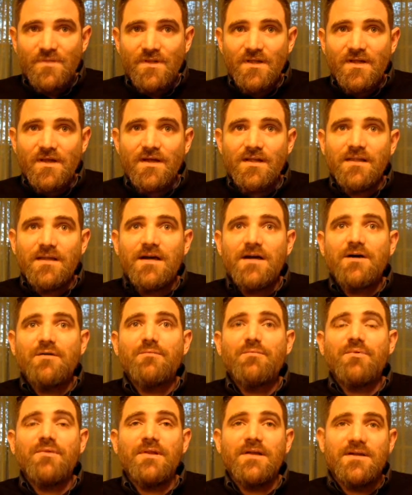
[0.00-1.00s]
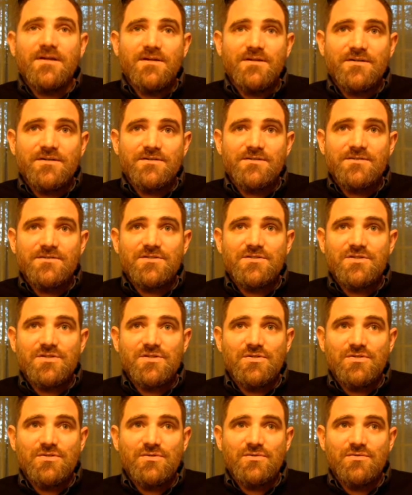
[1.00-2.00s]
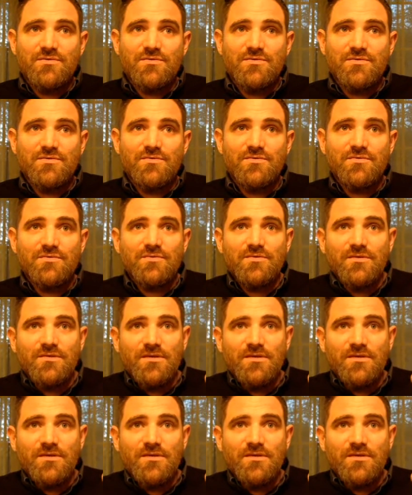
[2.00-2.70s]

allow players to,